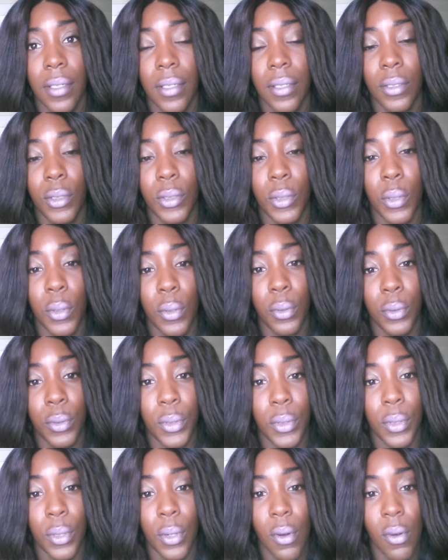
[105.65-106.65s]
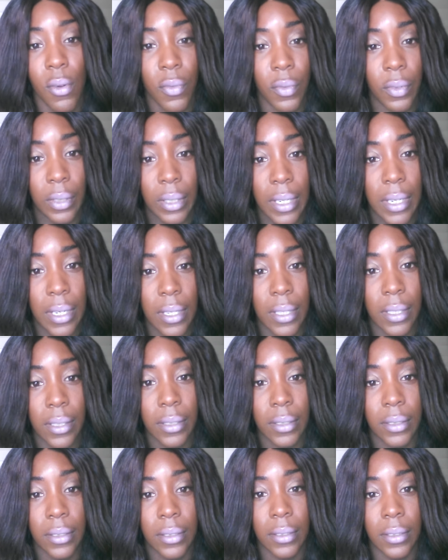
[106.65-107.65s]
shows your
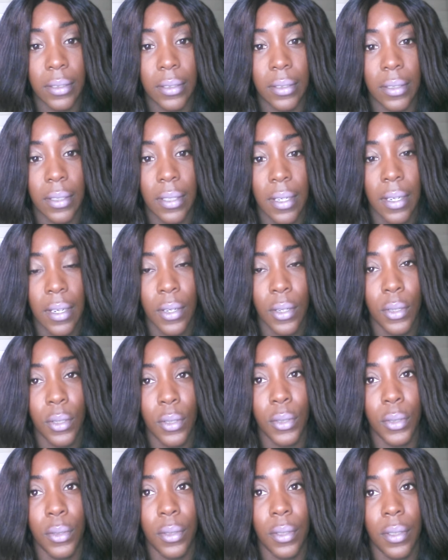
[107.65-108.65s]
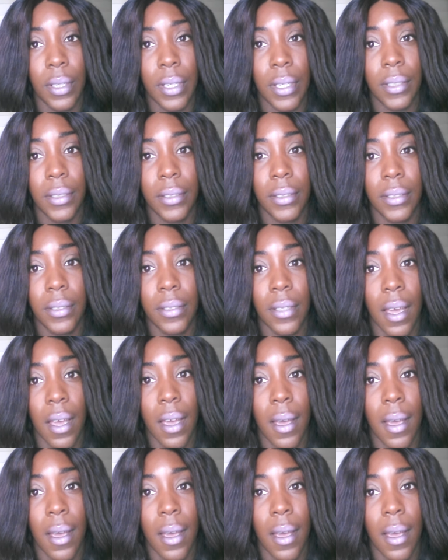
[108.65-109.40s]
ovaries, your uterus.